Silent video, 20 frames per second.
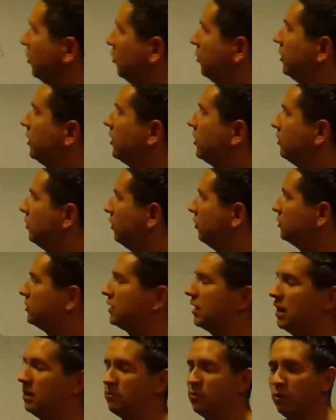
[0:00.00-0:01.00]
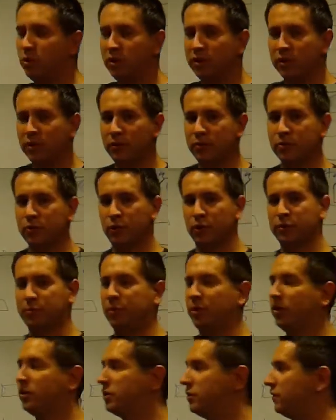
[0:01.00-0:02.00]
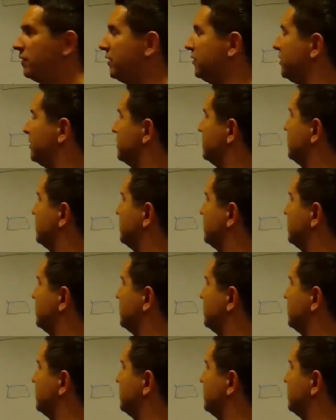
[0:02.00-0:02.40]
hurting your load time, hurting the user experience. You've got